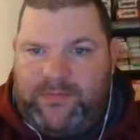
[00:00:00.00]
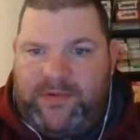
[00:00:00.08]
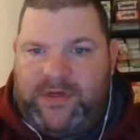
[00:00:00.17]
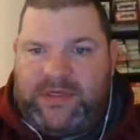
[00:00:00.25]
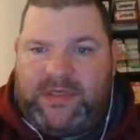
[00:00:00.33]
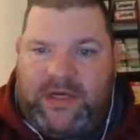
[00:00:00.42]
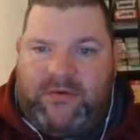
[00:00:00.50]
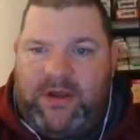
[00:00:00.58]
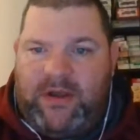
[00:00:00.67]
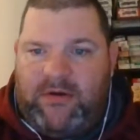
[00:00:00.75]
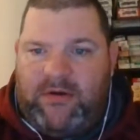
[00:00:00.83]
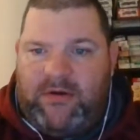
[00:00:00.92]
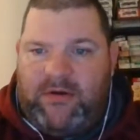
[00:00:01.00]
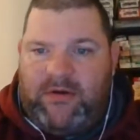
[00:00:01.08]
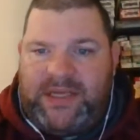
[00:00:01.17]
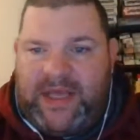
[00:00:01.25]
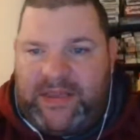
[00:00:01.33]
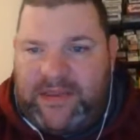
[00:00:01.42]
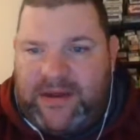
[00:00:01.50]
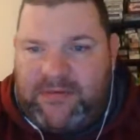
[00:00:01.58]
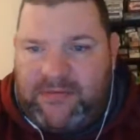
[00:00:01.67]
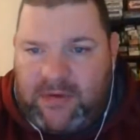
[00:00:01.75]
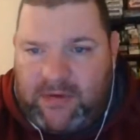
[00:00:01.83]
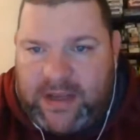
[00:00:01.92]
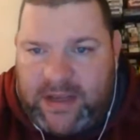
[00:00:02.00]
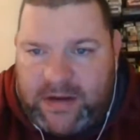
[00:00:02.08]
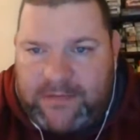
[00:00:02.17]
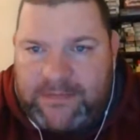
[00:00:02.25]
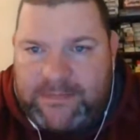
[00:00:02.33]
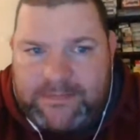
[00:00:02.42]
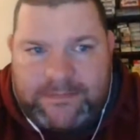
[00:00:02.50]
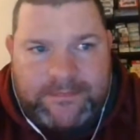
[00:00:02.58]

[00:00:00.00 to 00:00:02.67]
But we all want to see that thing rolling again.